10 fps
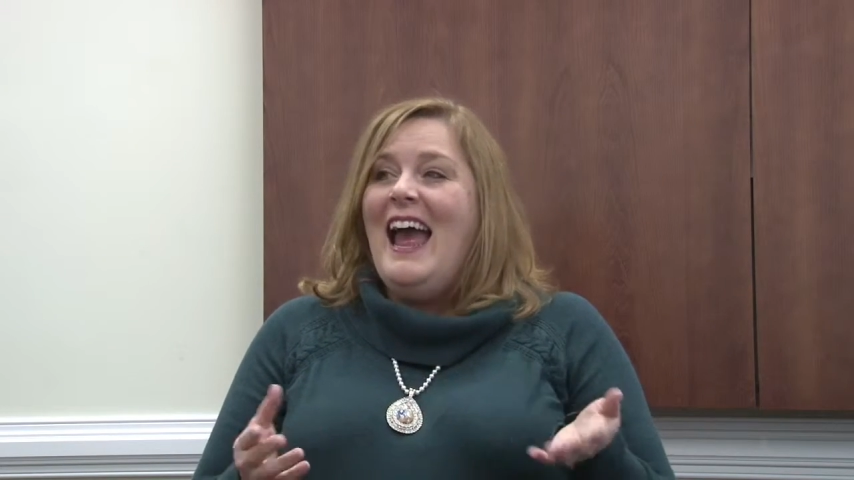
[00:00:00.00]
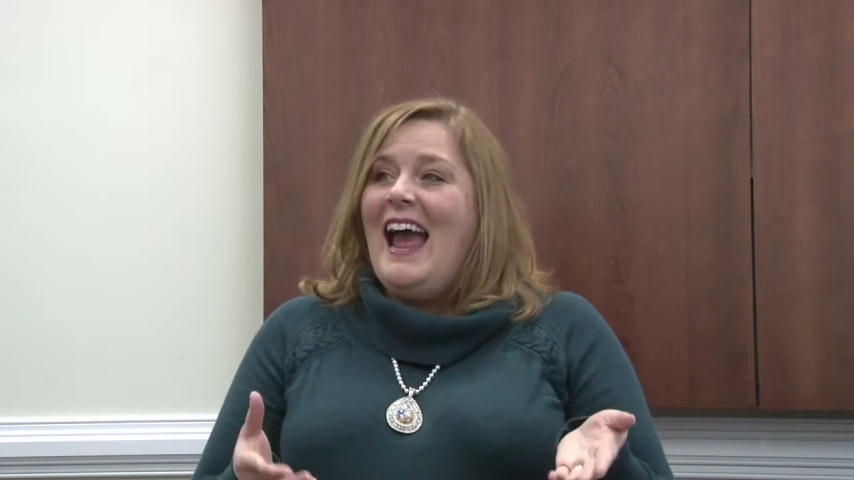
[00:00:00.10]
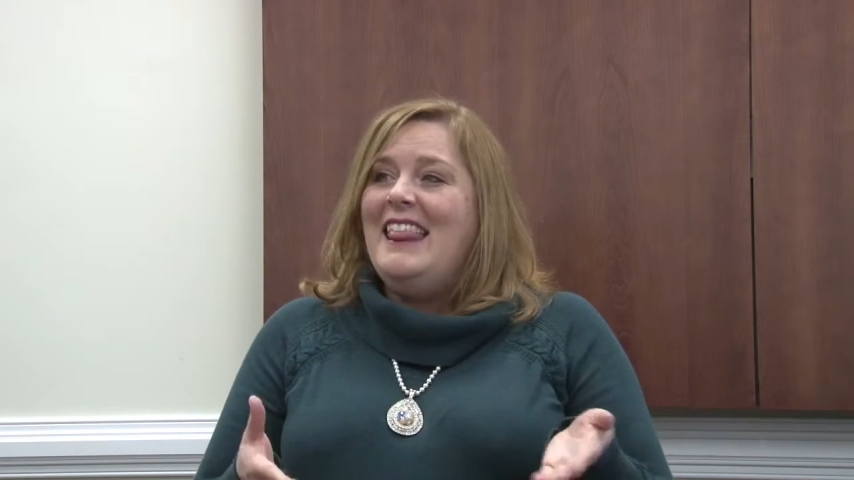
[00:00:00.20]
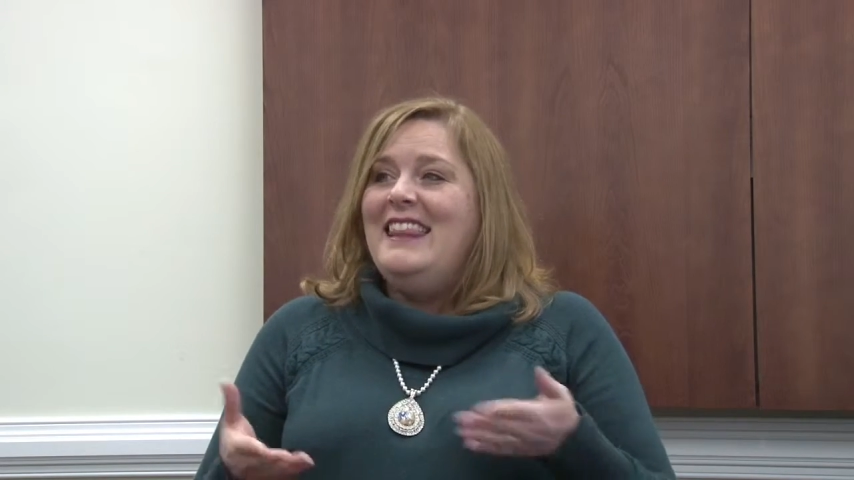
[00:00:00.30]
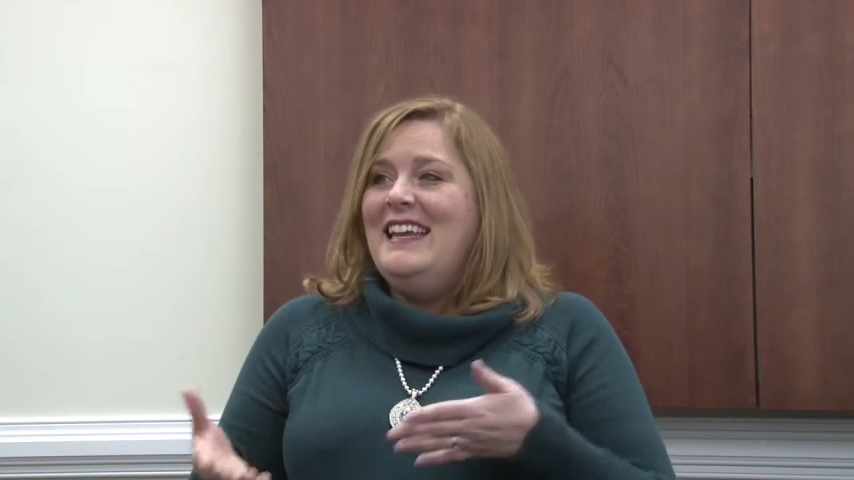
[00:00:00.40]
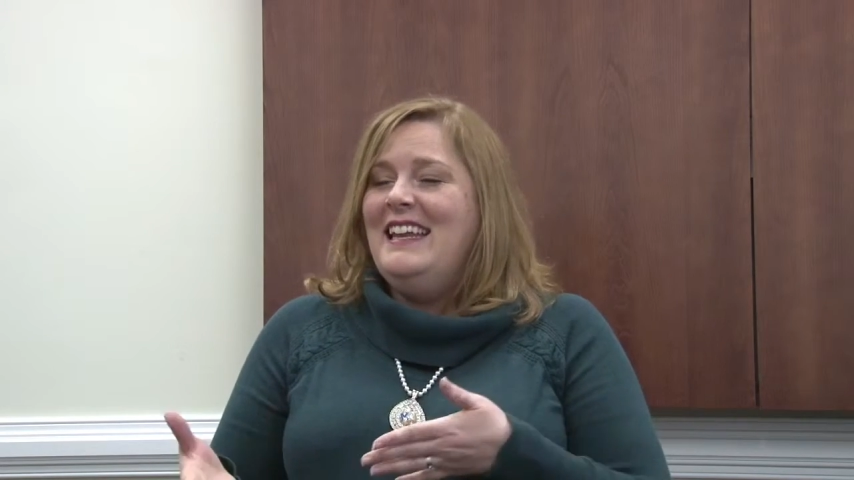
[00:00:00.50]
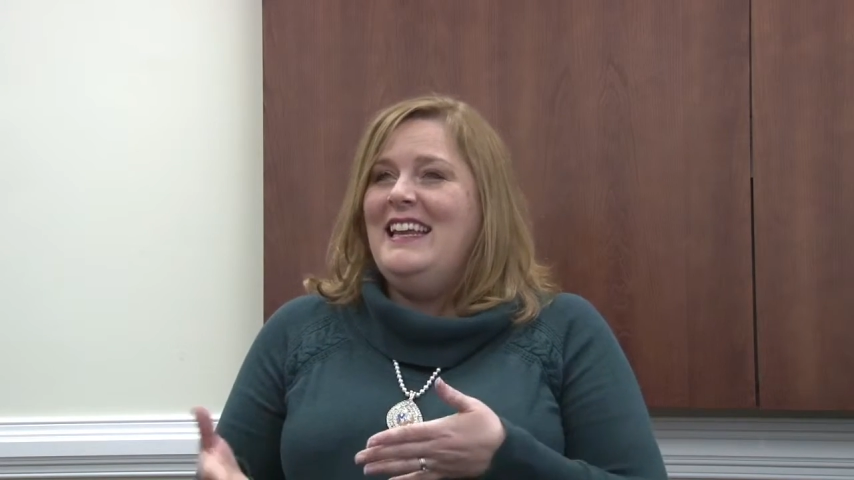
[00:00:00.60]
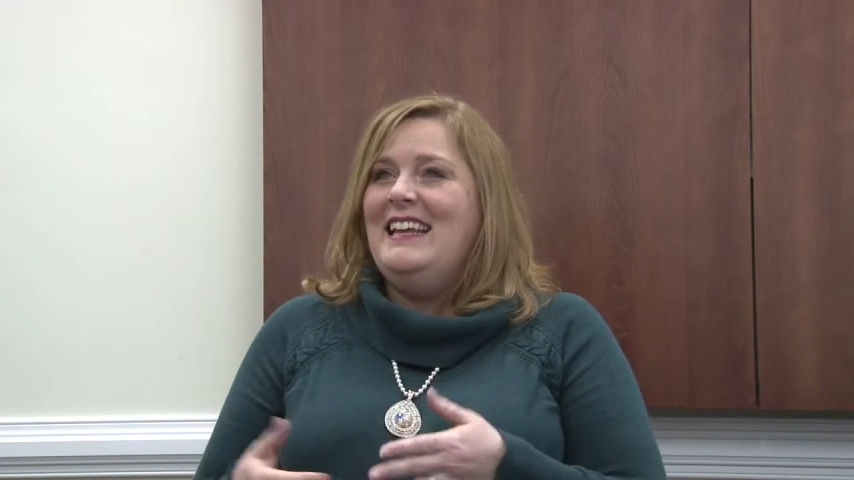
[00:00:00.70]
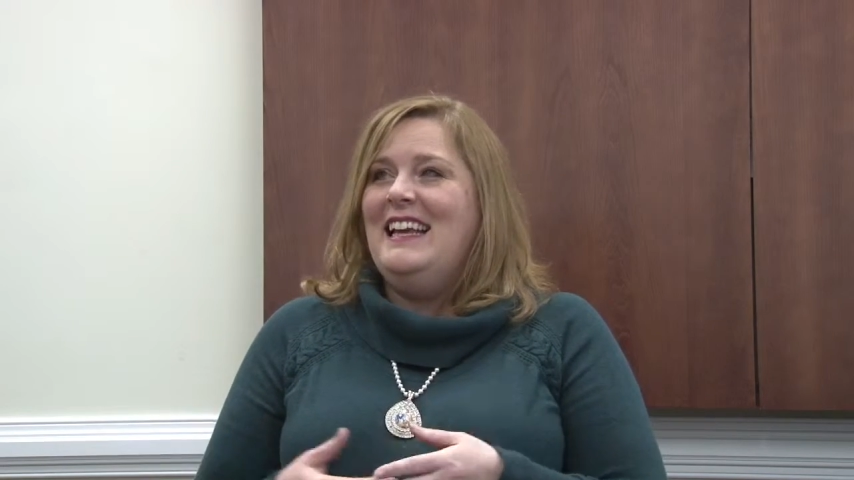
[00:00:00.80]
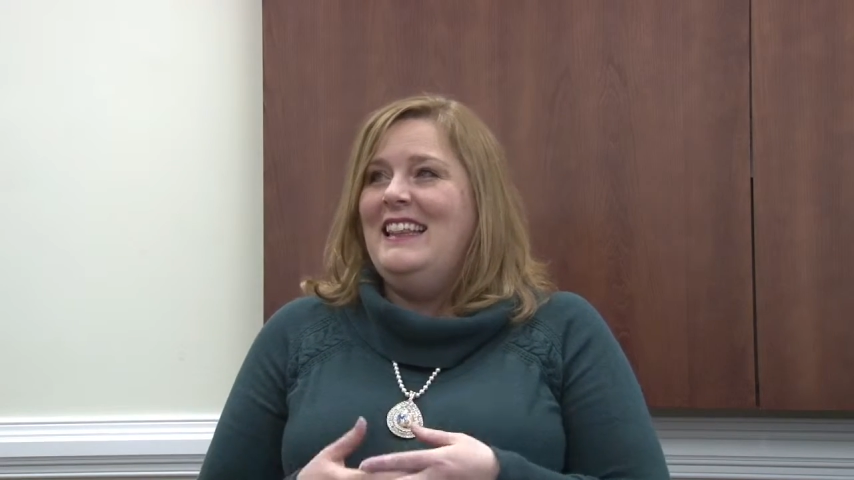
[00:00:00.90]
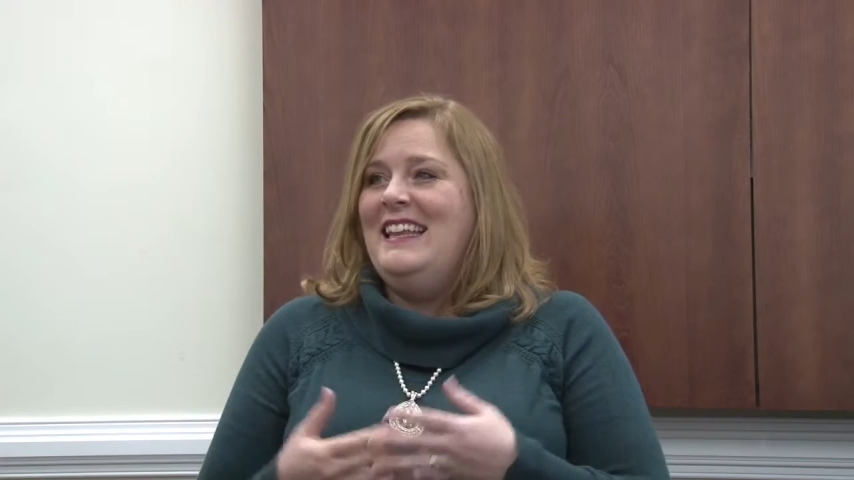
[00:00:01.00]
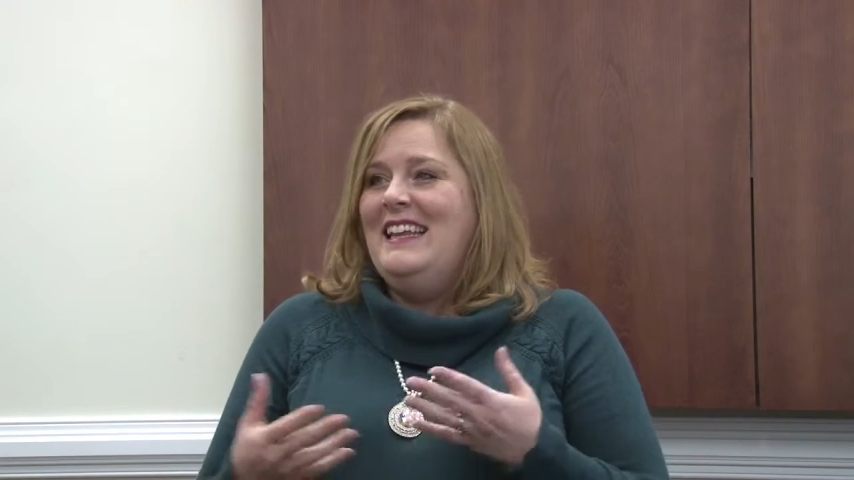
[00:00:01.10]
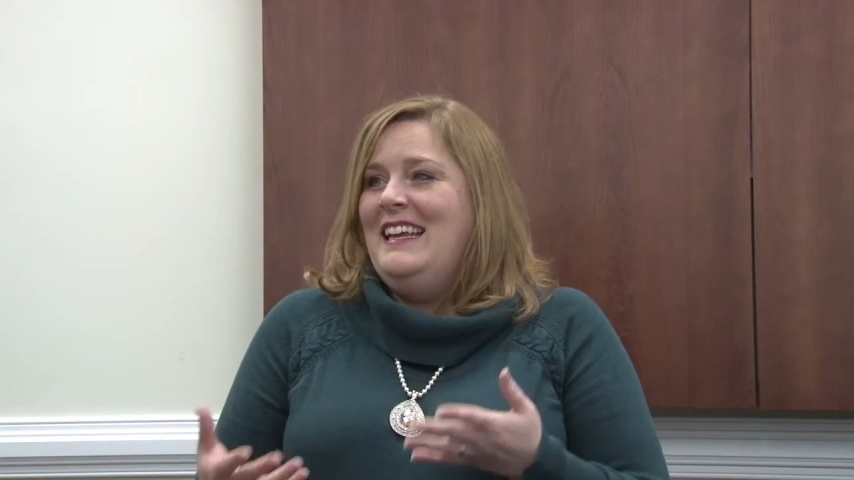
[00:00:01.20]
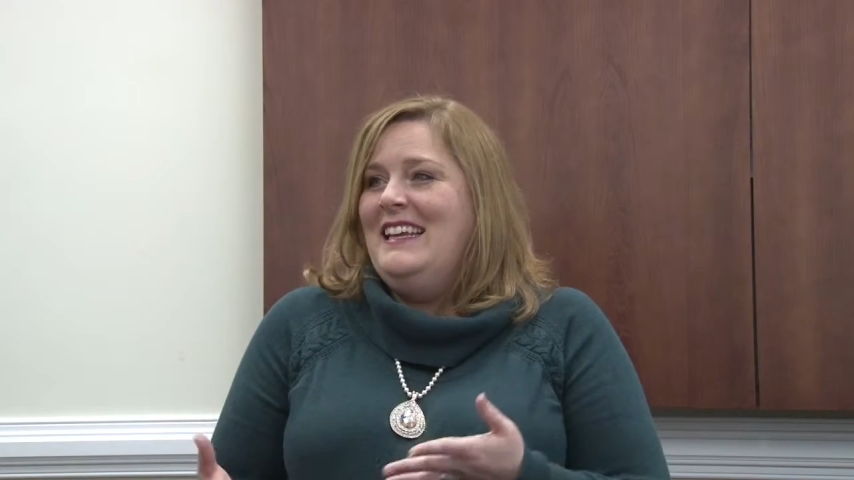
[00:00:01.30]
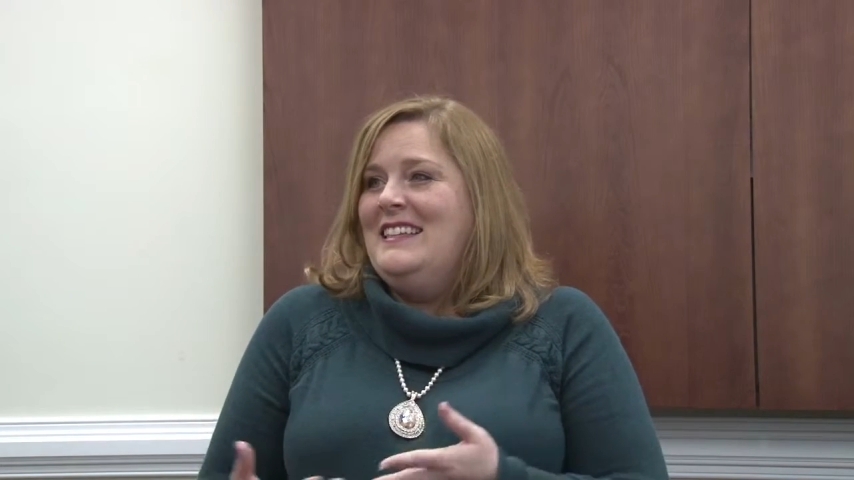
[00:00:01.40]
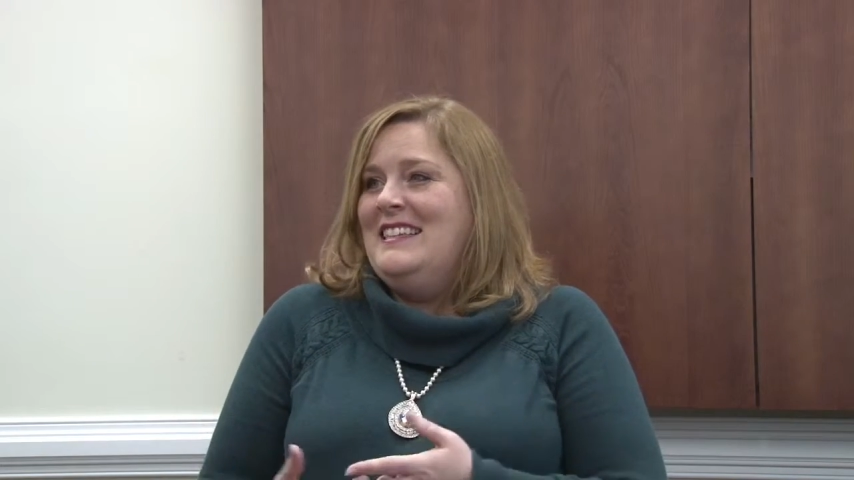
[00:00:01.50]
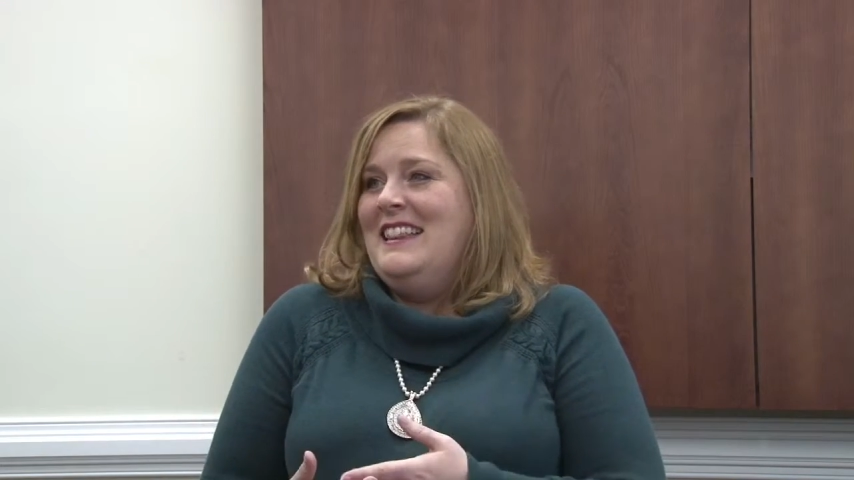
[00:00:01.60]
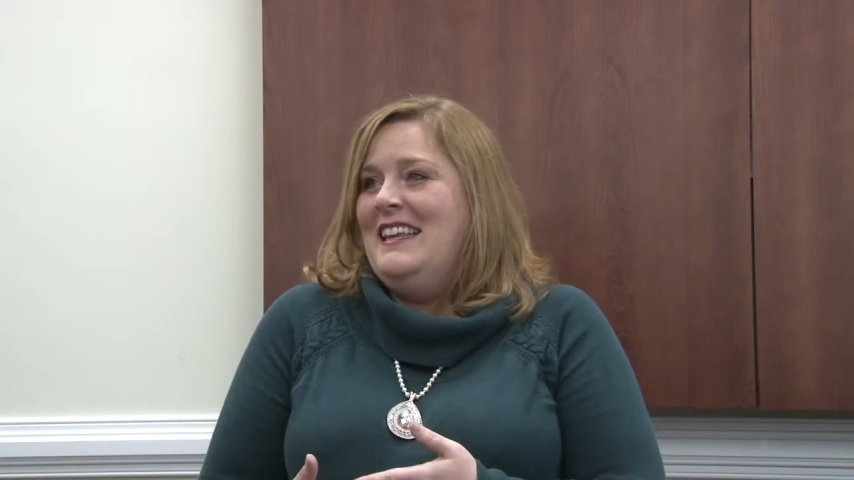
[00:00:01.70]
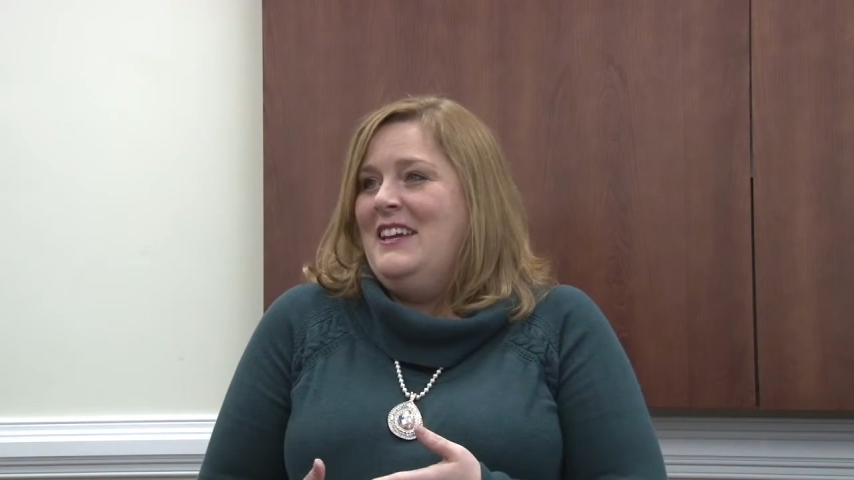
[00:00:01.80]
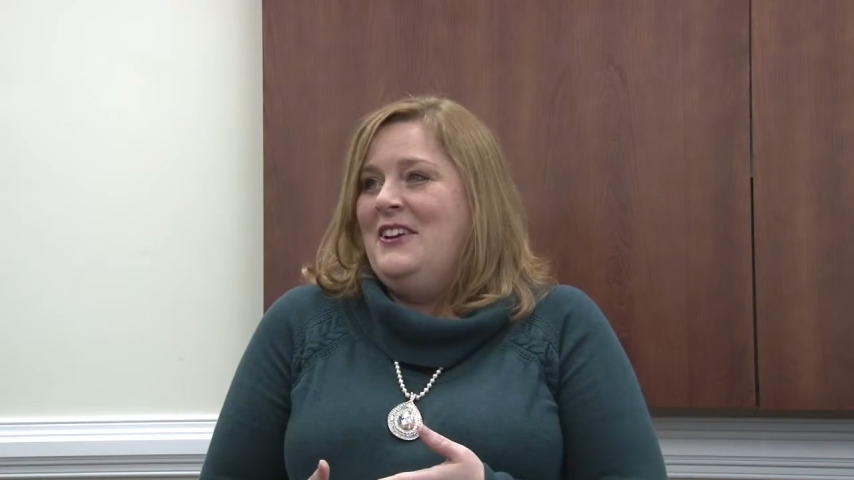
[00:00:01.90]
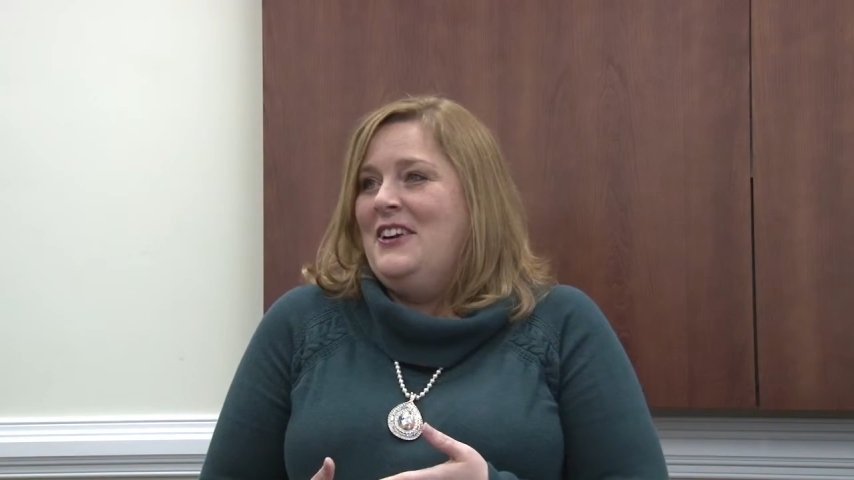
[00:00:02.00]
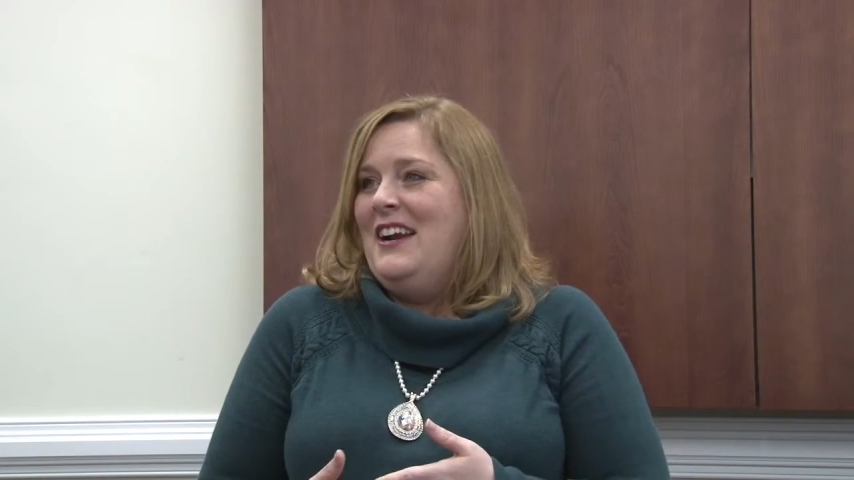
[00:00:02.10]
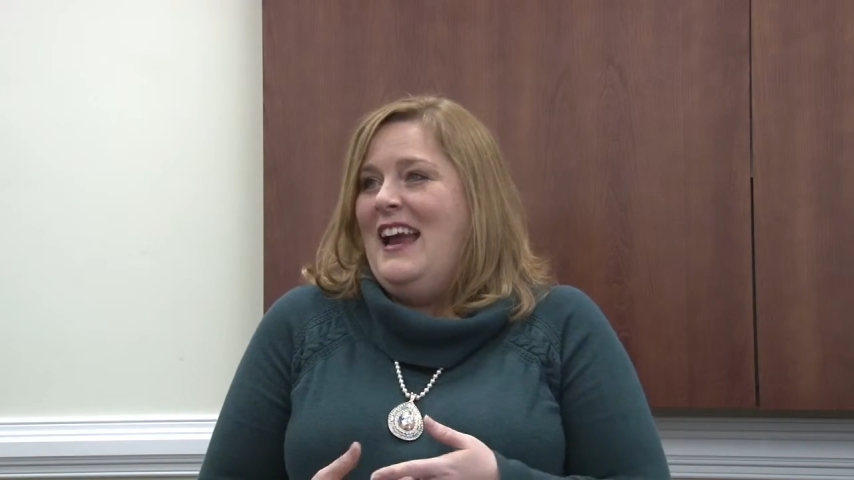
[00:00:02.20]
And then he is in theater,